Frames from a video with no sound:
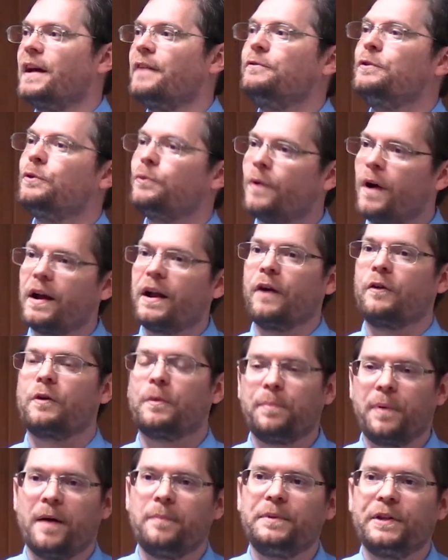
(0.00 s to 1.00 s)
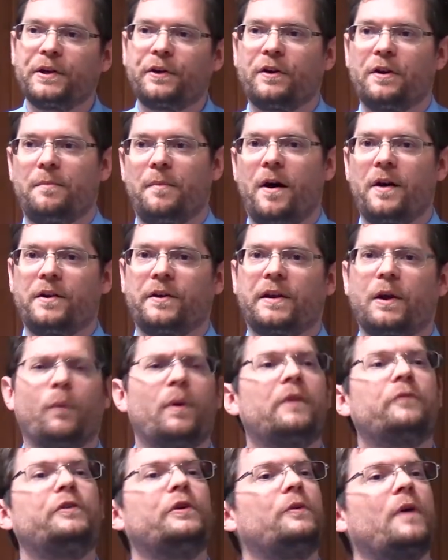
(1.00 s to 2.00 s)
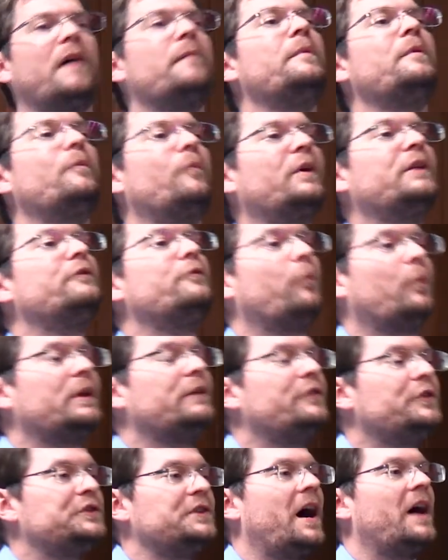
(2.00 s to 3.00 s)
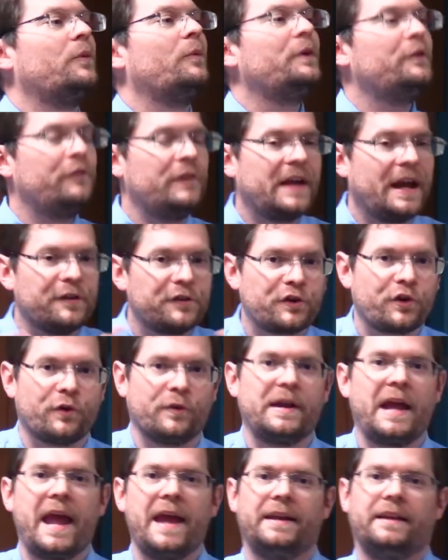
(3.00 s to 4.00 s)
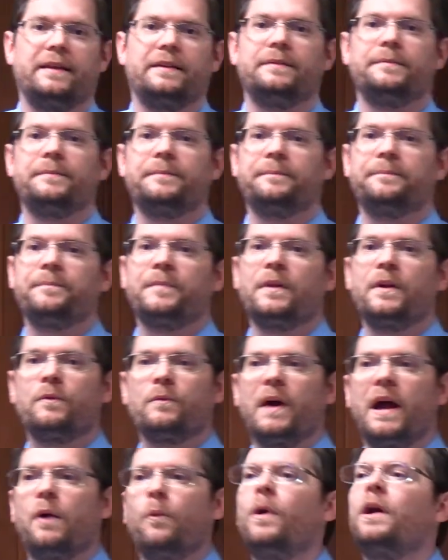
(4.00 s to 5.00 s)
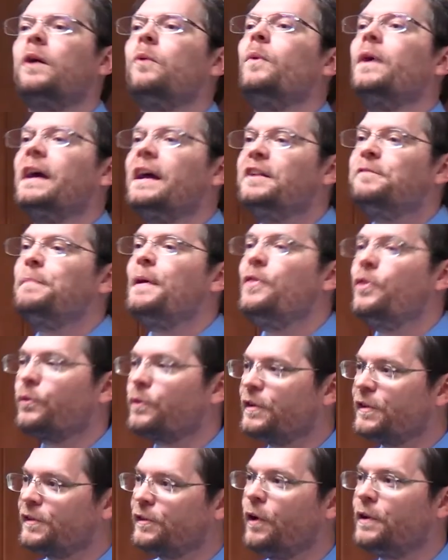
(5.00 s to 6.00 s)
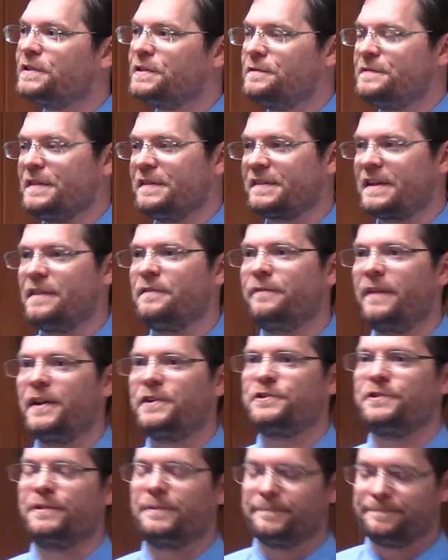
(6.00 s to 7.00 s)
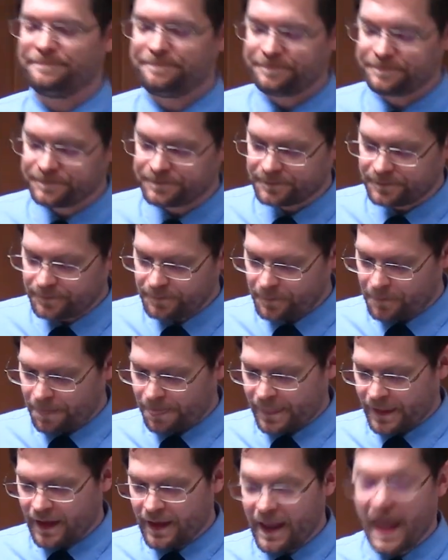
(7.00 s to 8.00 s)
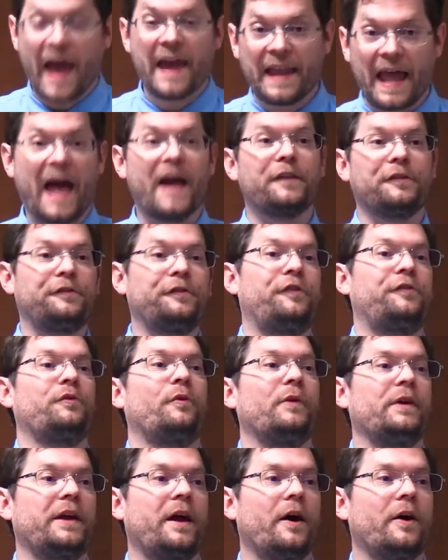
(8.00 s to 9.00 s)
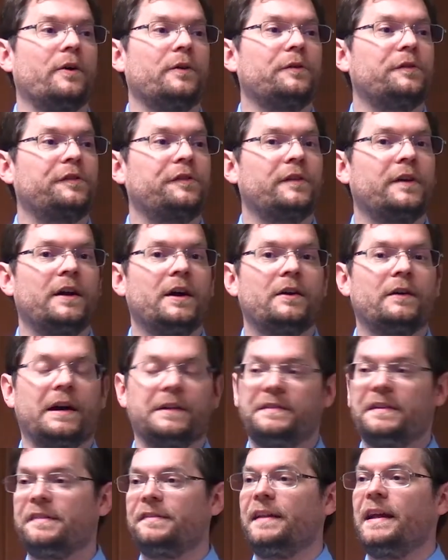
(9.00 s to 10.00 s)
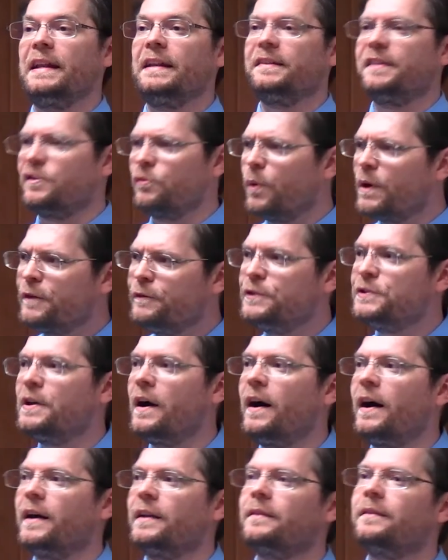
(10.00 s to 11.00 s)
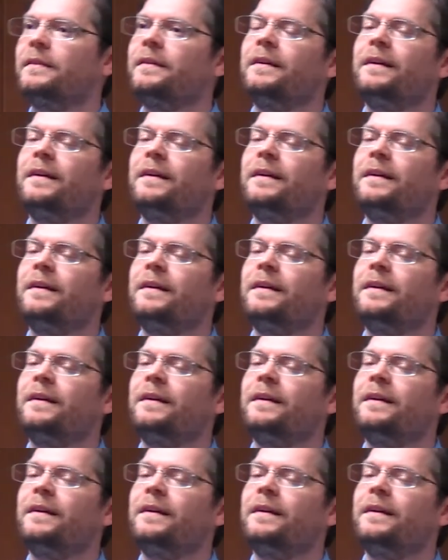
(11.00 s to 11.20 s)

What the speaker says: Have you wrought a republic or a monarchy? What have you wrought? What have you done? What have you guys created? Right? What has been the result of this convention?" And as the story goes, right, this lady says, "What have you done?"